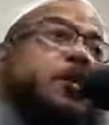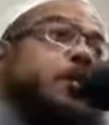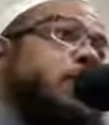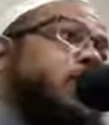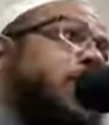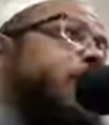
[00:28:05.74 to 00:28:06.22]
You
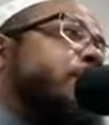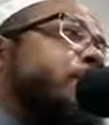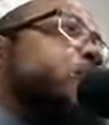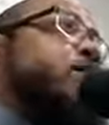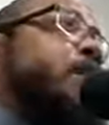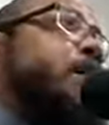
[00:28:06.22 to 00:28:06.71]
know, whatever
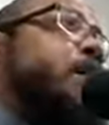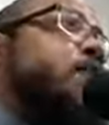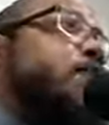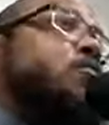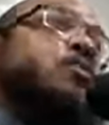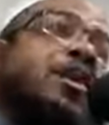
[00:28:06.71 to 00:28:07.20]
you did,
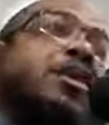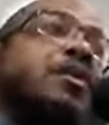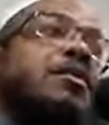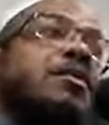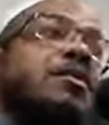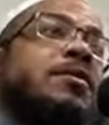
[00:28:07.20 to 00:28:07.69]
you did
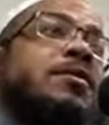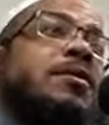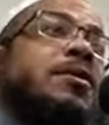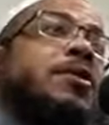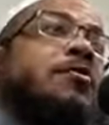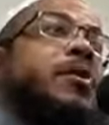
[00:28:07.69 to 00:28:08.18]
it.
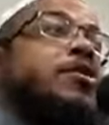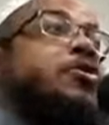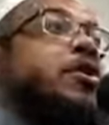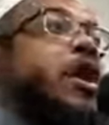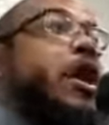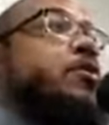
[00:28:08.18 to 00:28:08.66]
But
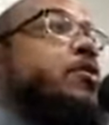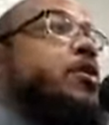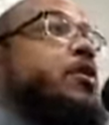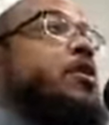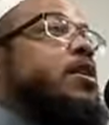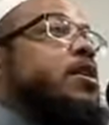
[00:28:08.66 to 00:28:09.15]
you're not
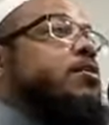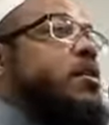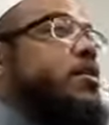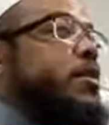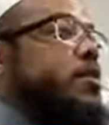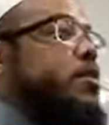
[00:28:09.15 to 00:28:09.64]
going to, if,
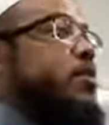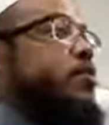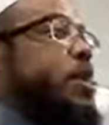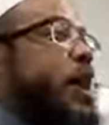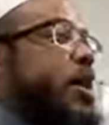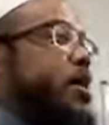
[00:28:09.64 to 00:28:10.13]
if, his,
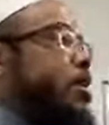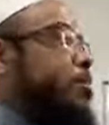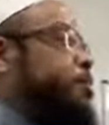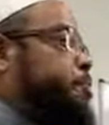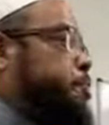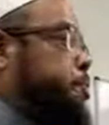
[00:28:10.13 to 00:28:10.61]
if I
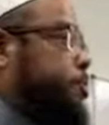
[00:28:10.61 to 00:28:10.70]
come